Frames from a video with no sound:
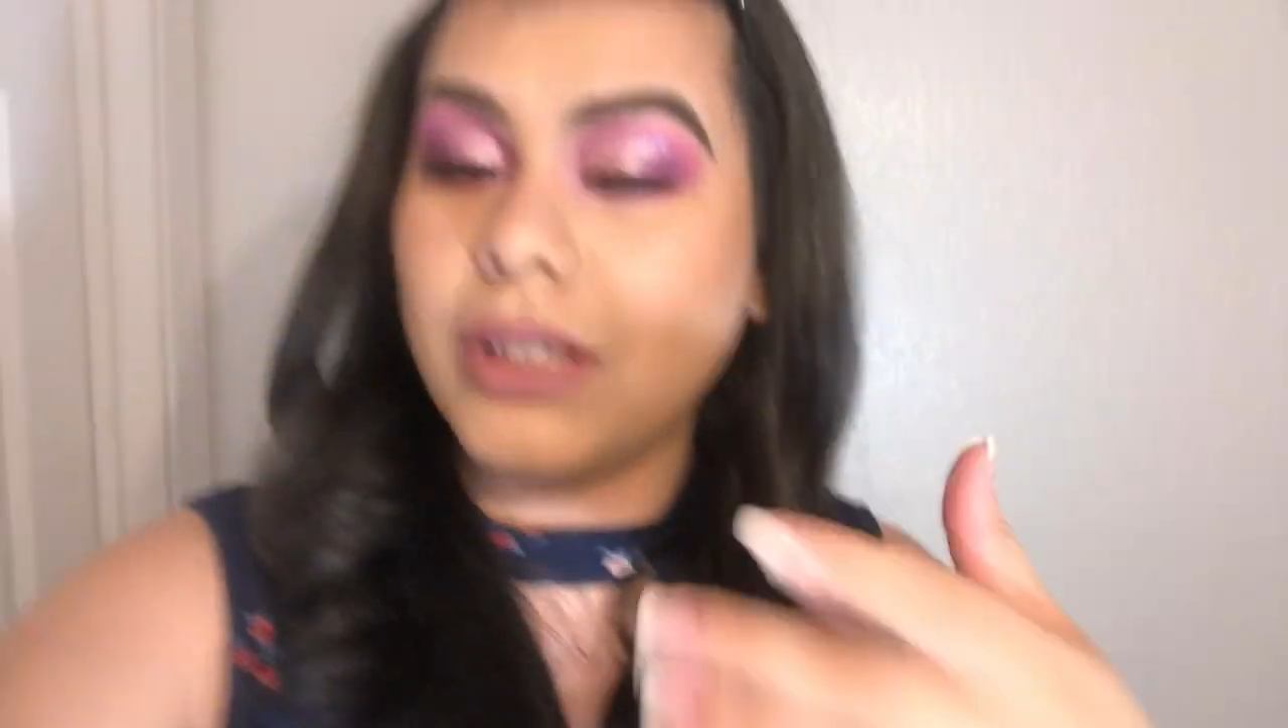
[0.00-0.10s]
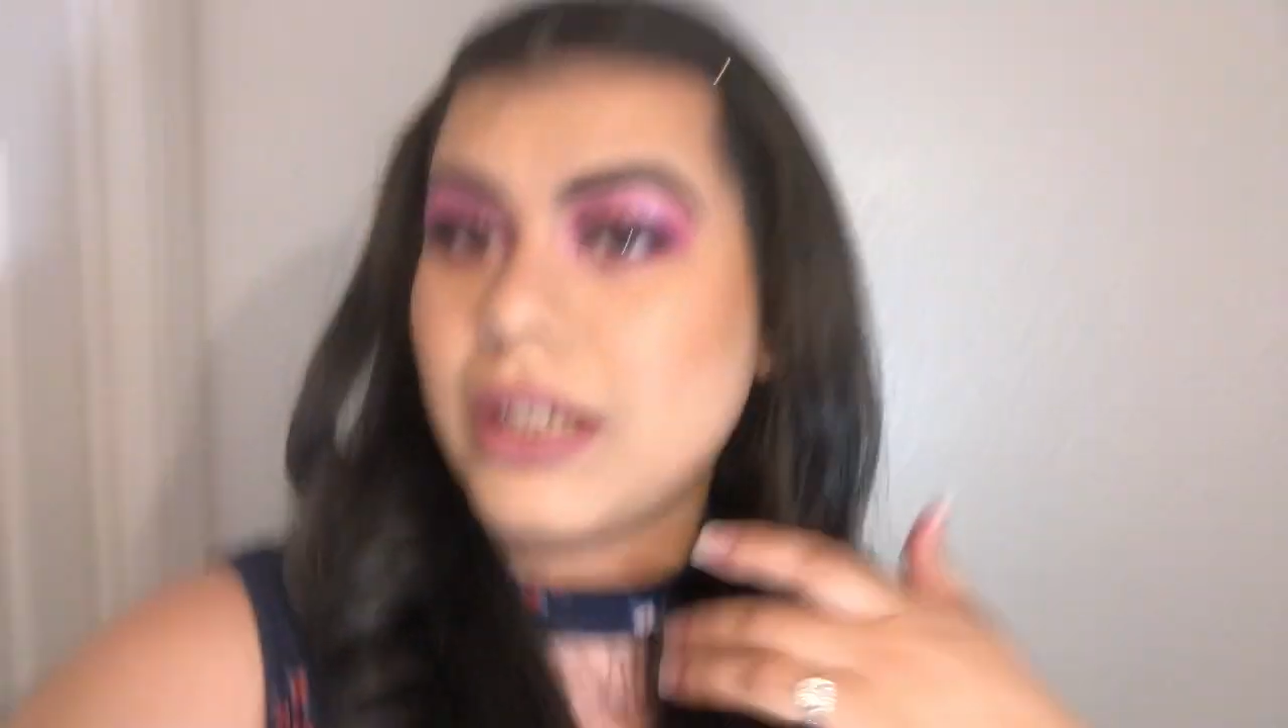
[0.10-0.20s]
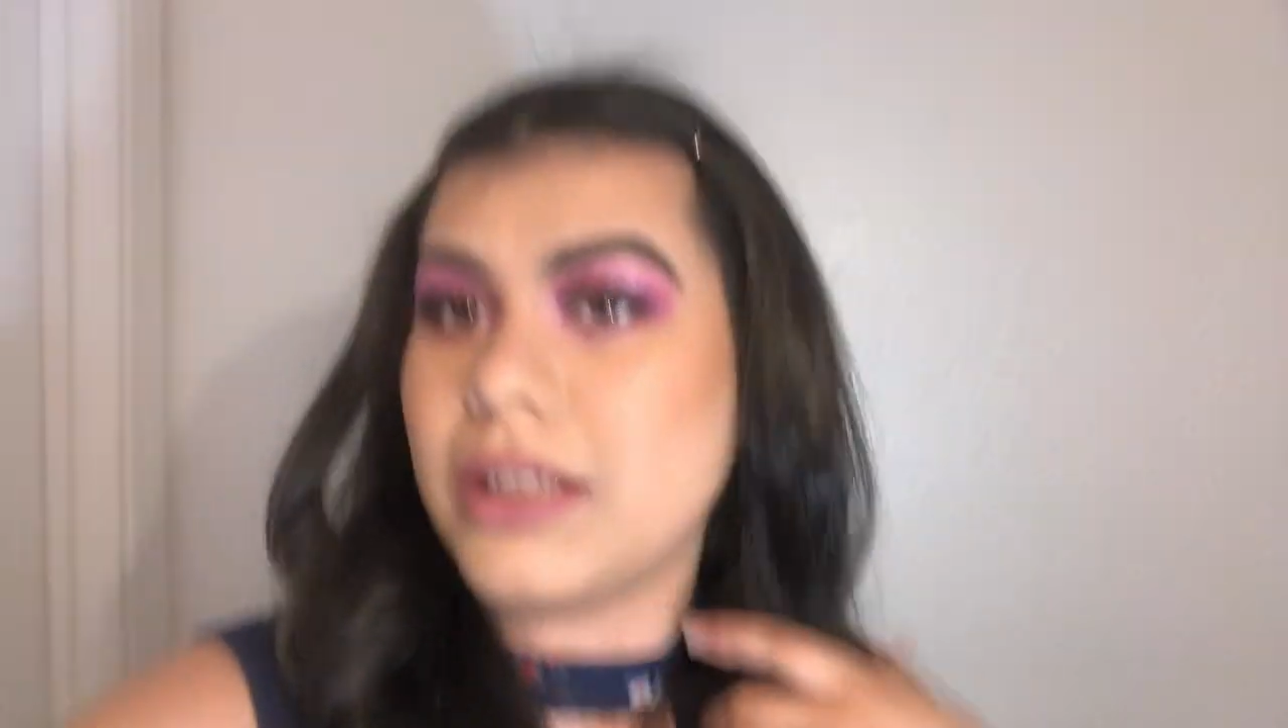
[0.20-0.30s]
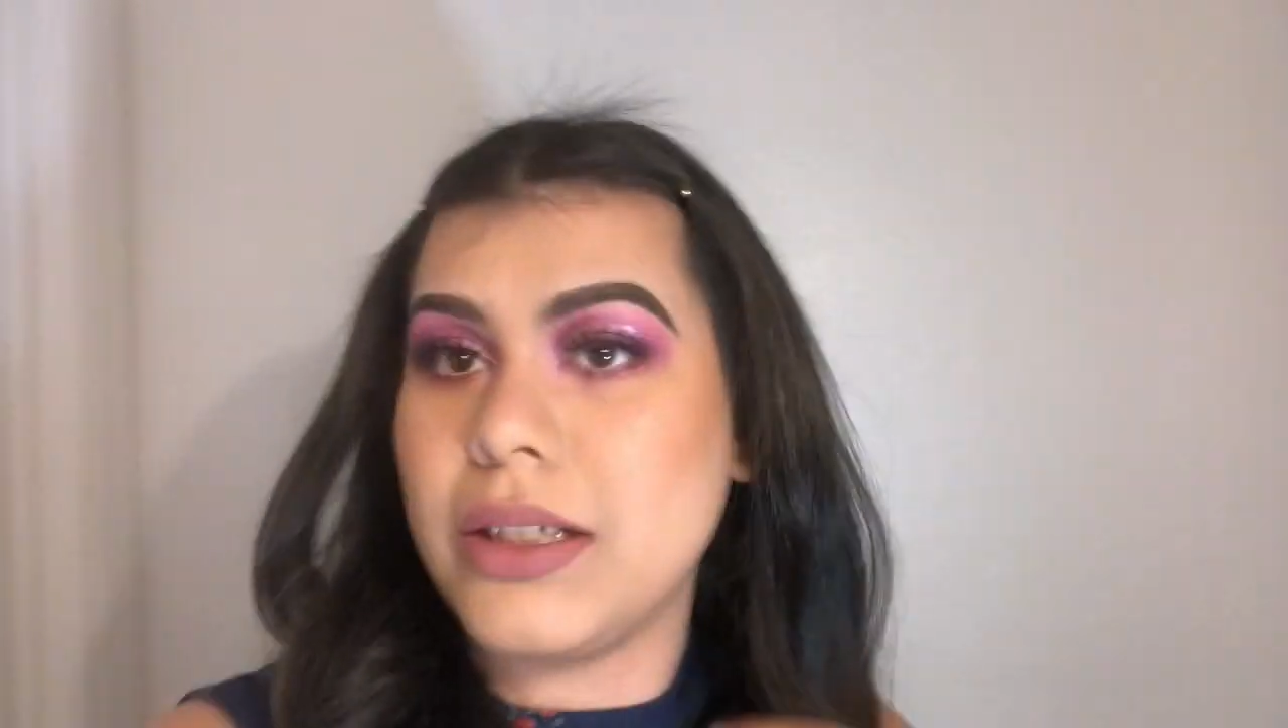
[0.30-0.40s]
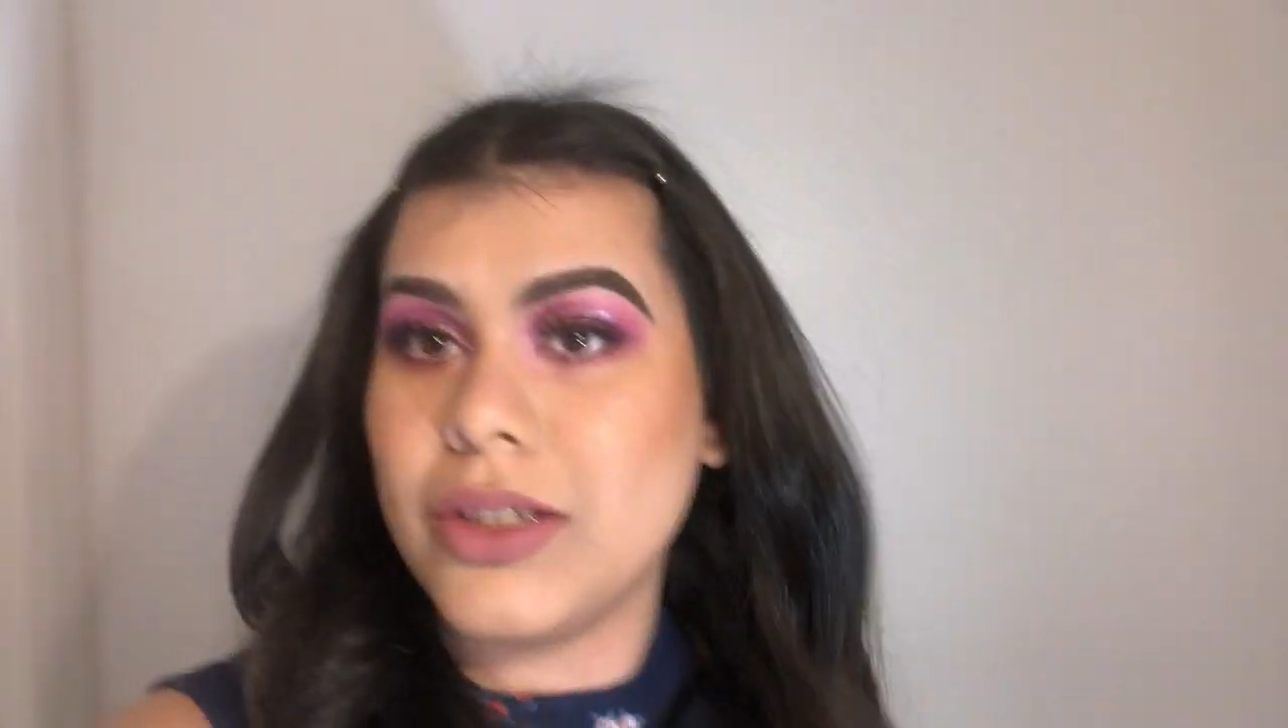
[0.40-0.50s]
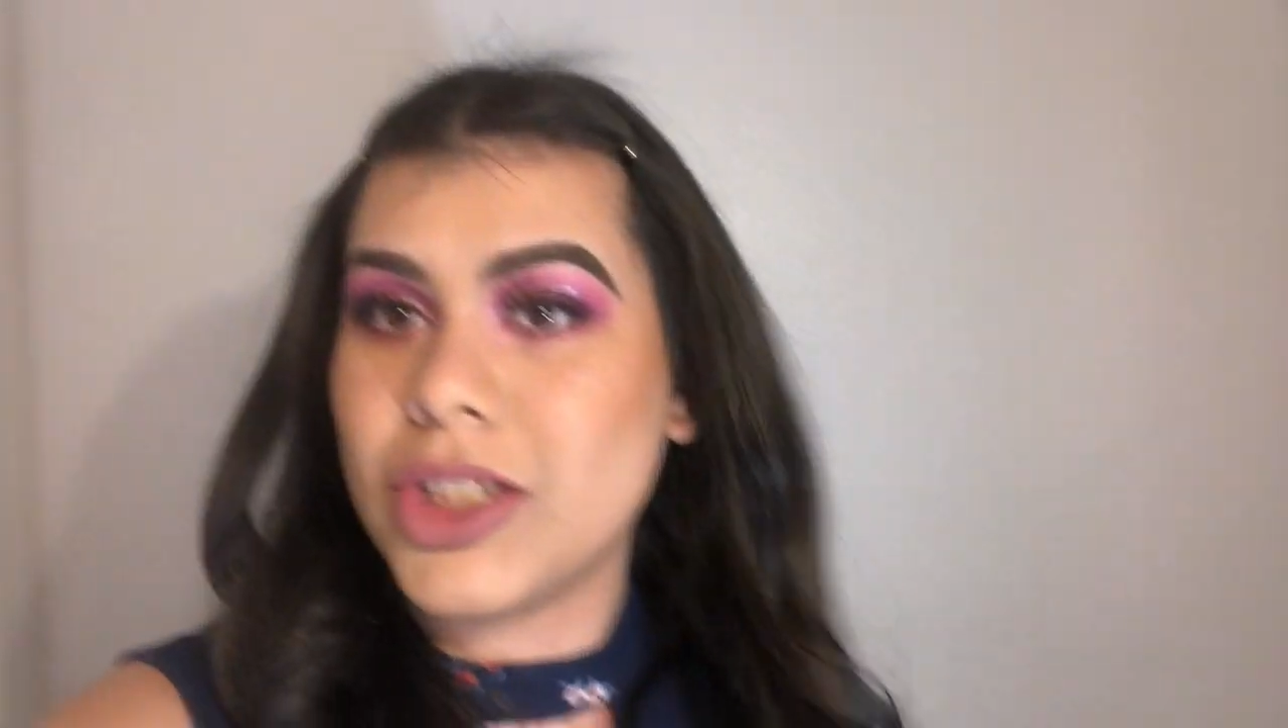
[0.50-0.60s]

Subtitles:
like a little